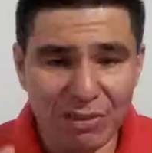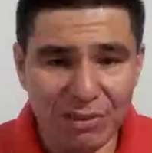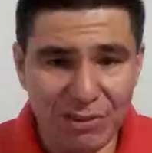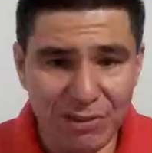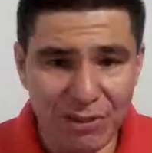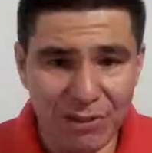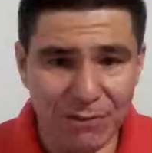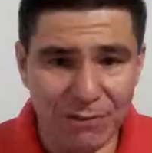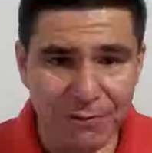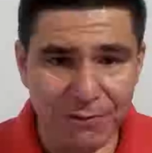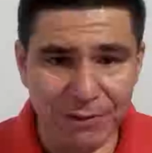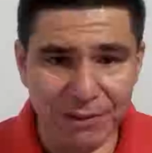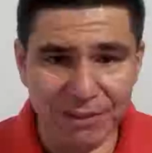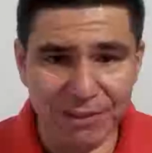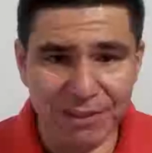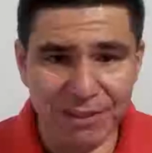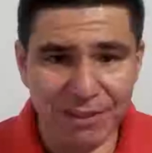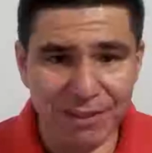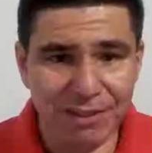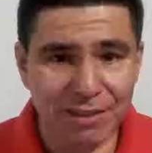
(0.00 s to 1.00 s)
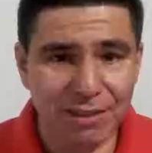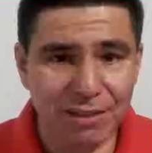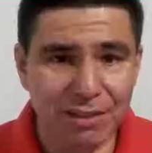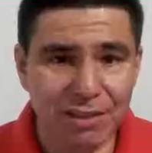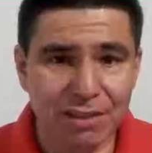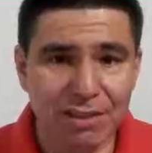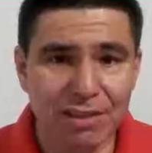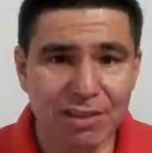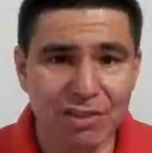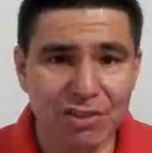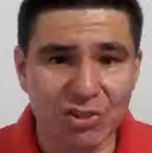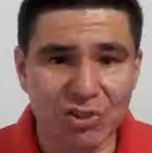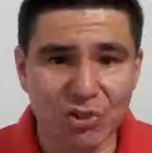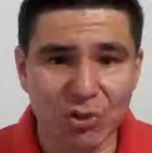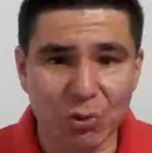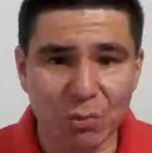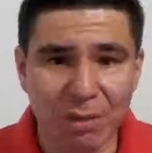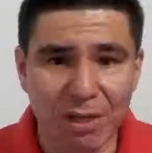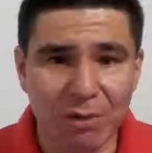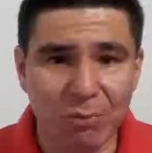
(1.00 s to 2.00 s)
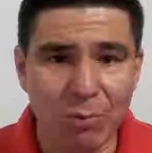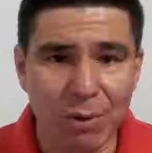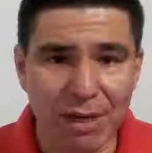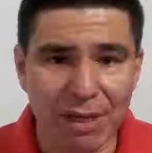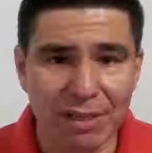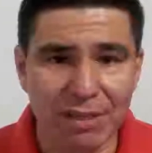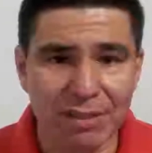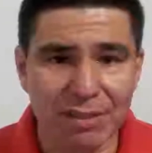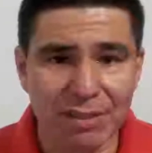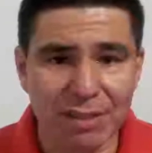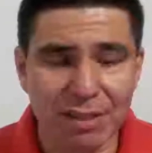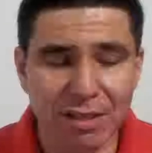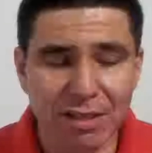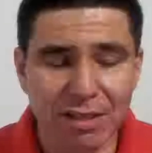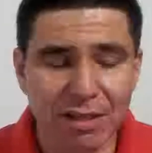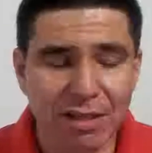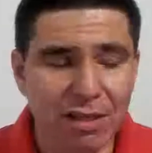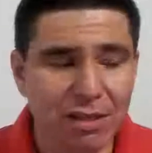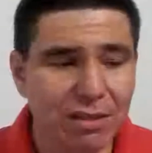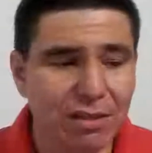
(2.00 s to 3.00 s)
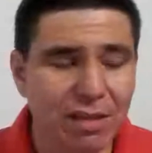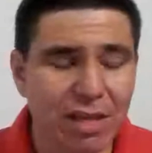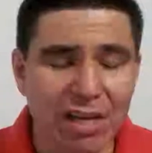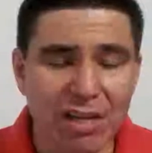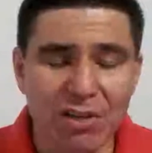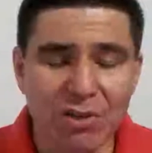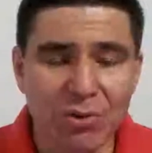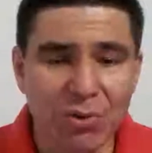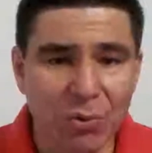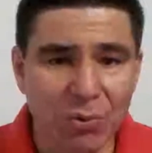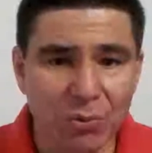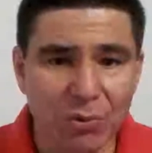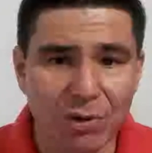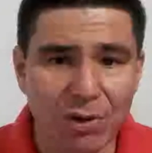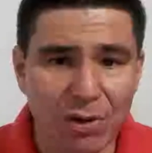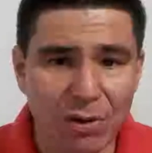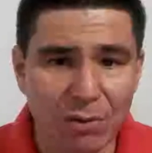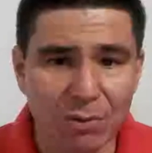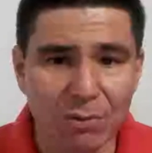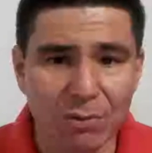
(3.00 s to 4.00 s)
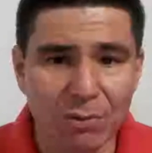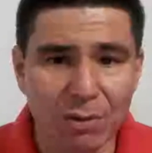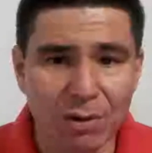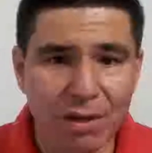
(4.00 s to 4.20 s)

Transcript: Different in so many ways that you don't know